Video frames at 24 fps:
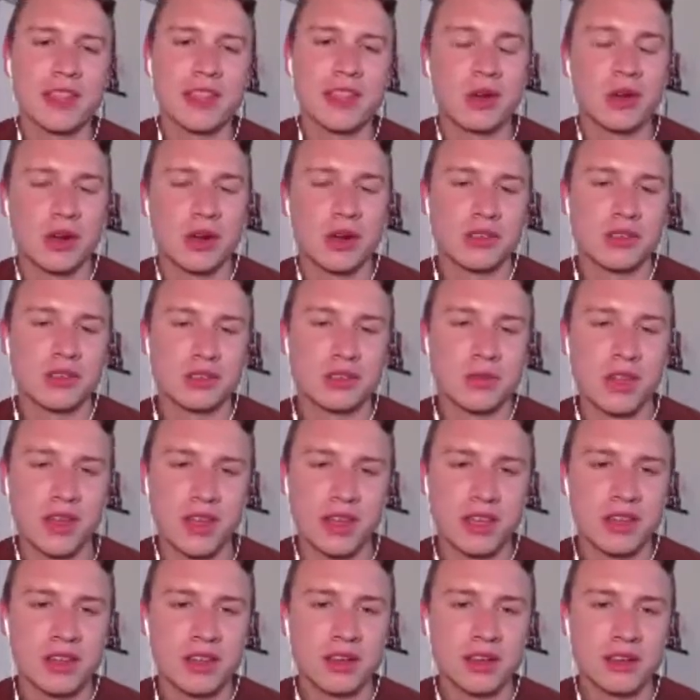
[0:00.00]
think you can also
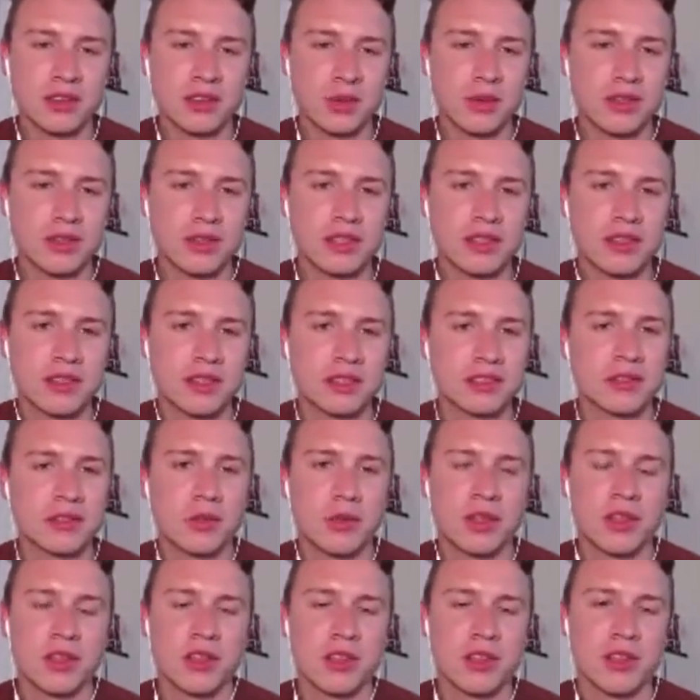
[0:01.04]
take swings like this
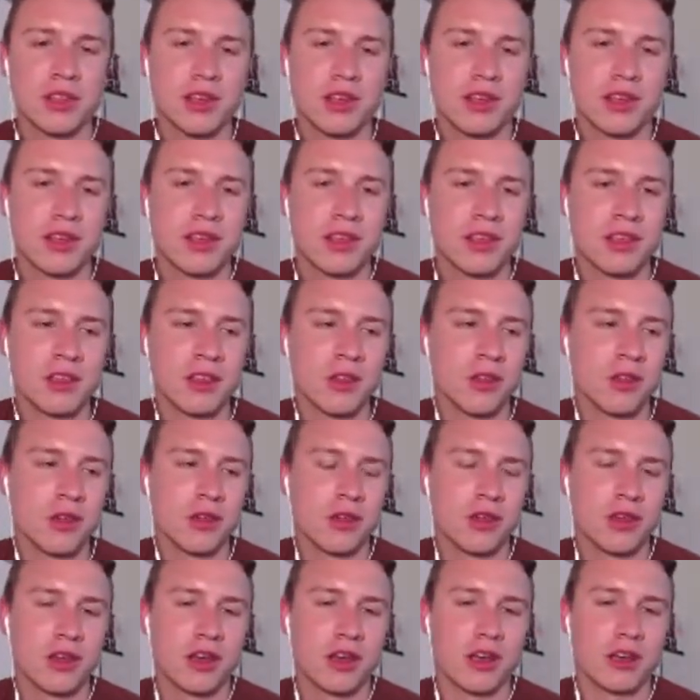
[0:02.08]
when
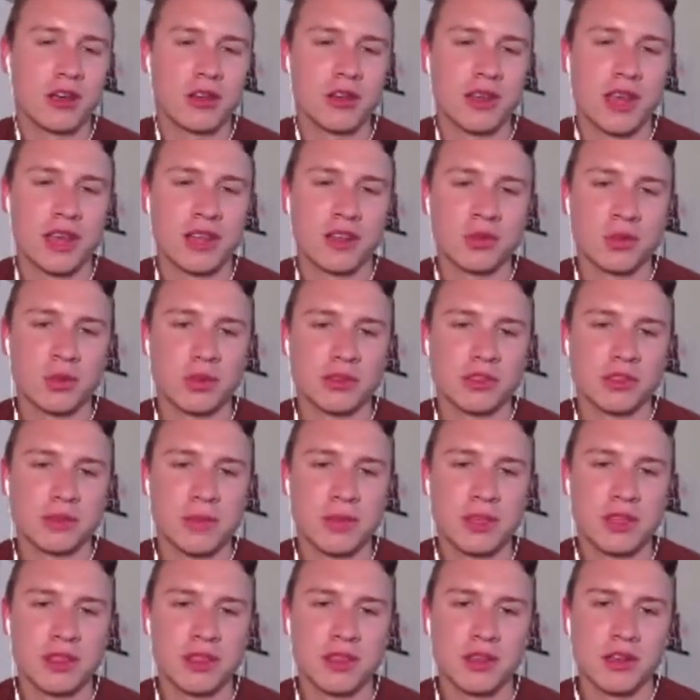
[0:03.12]
your dad is Will
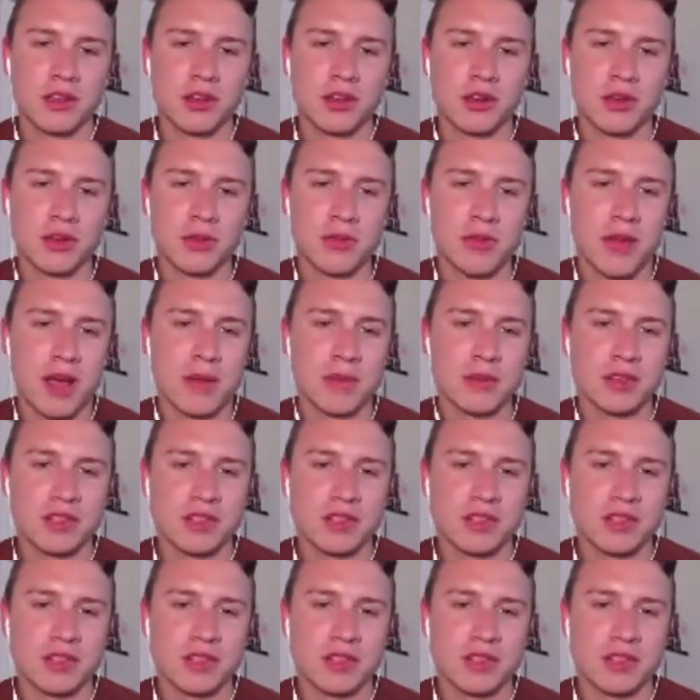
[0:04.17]
Smith and your mom